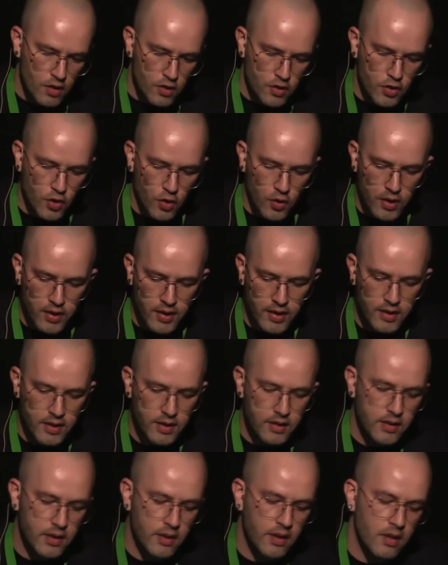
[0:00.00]
So
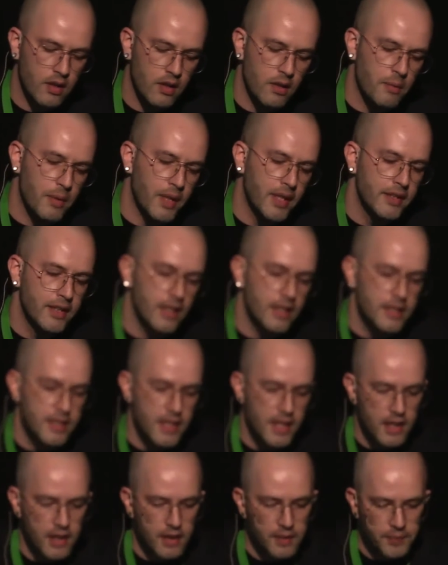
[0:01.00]
here, in my
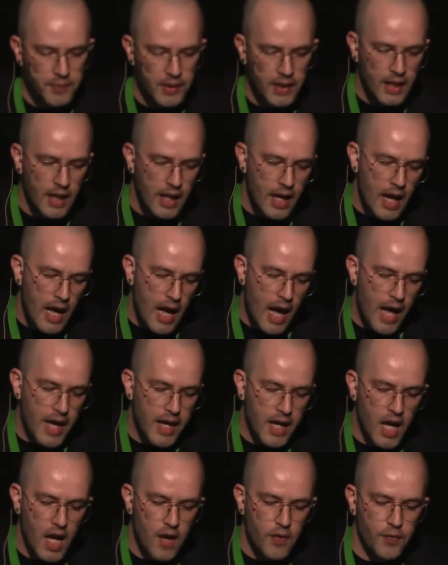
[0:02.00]
IntelliJ, I
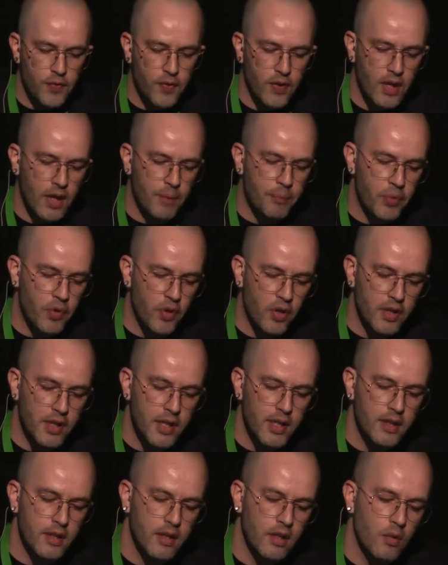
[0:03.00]
have a
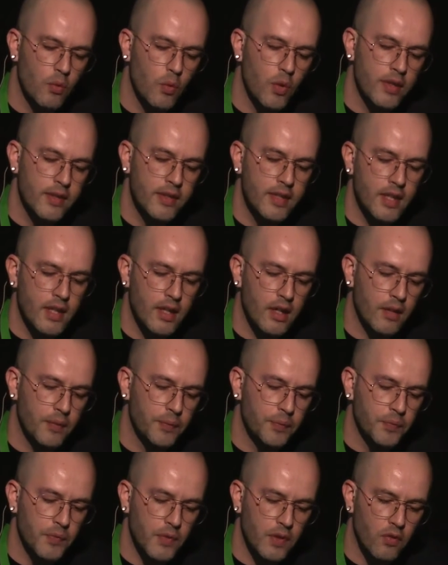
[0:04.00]
project with
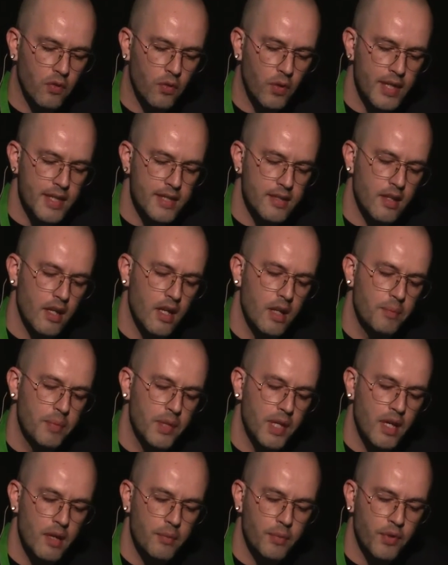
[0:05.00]
the REST
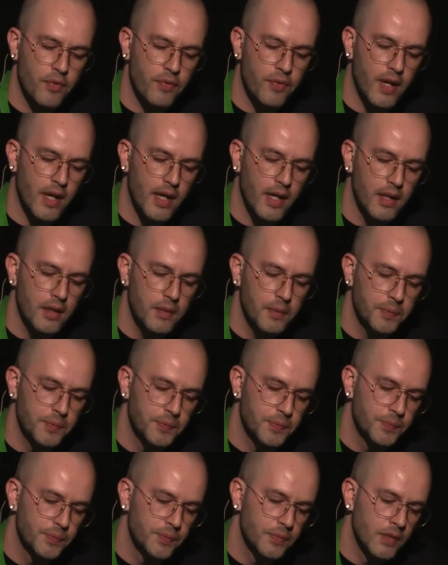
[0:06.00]
API profile.
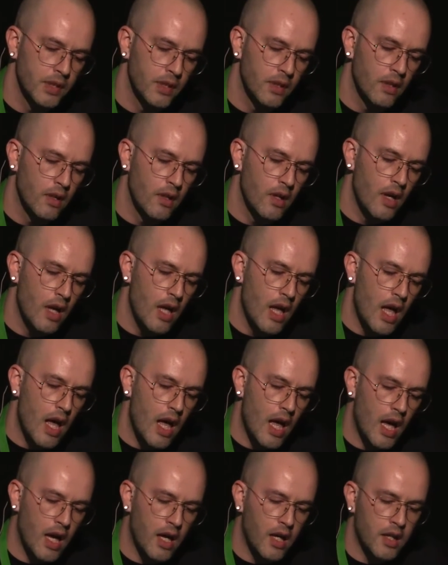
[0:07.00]

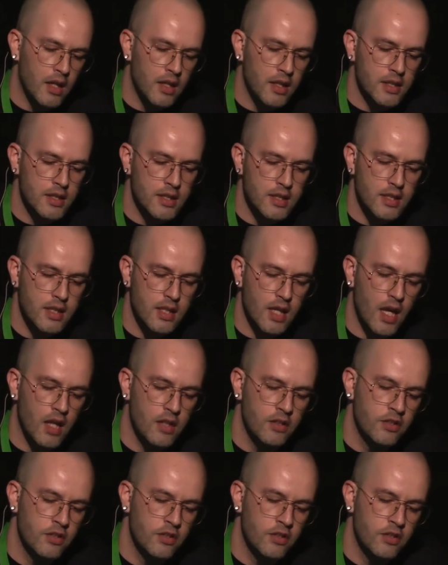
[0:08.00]
As